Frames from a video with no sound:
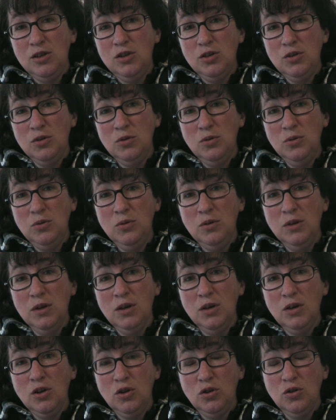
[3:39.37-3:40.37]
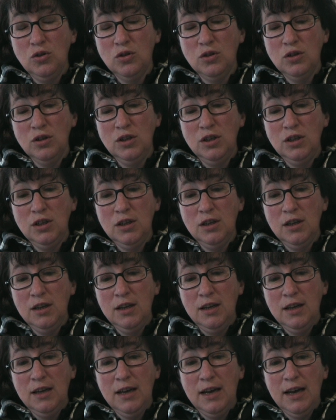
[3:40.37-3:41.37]
do good.
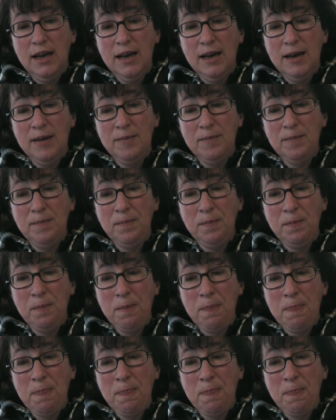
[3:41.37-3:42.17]
And